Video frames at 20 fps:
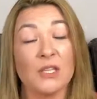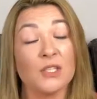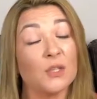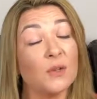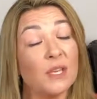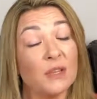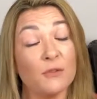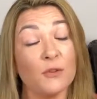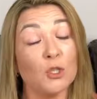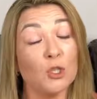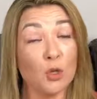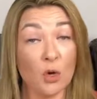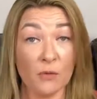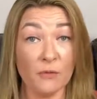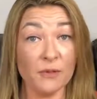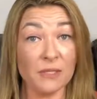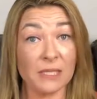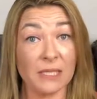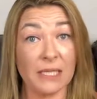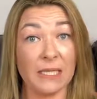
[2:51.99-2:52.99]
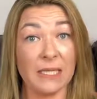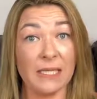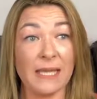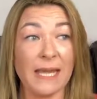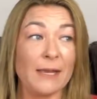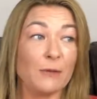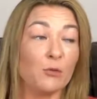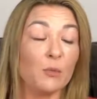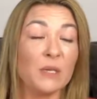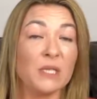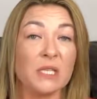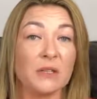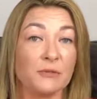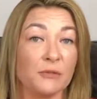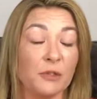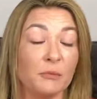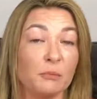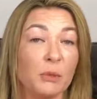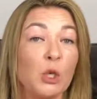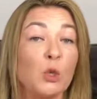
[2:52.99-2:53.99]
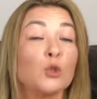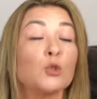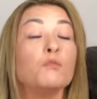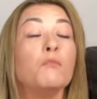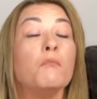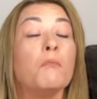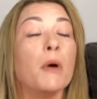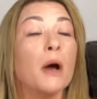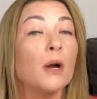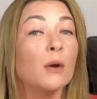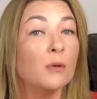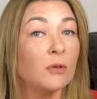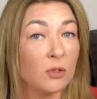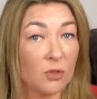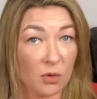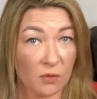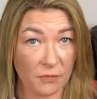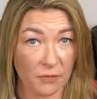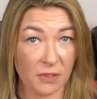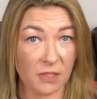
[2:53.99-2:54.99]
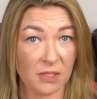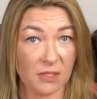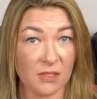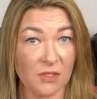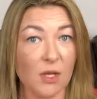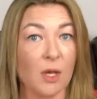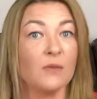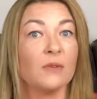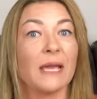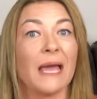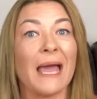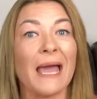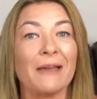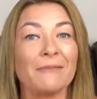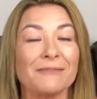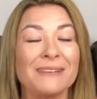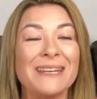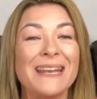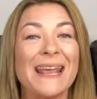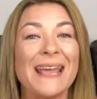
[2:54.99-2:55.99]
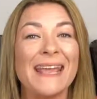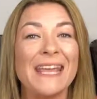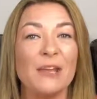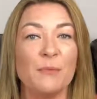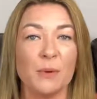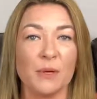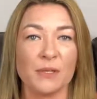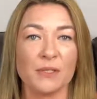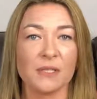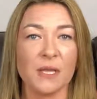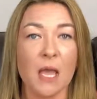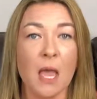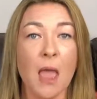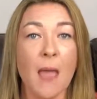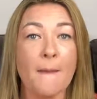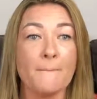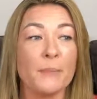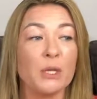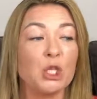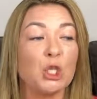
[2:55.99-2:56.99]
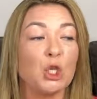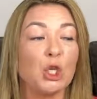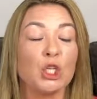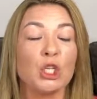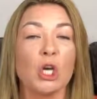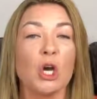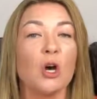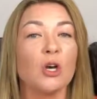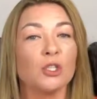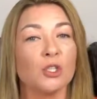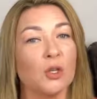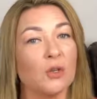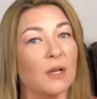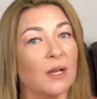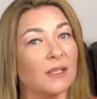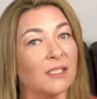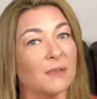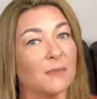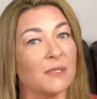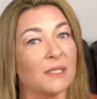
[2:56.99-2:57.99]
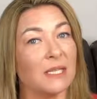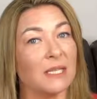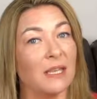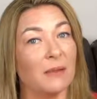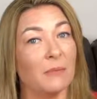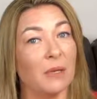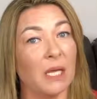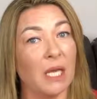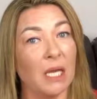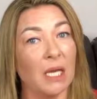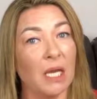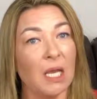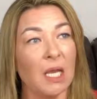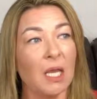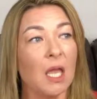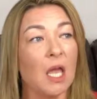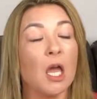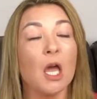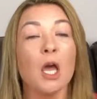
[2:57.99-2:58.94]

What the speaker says: So if you do office cleaning, it will be different because most offices don't have neighbors, but you can ask your customers in the beginning,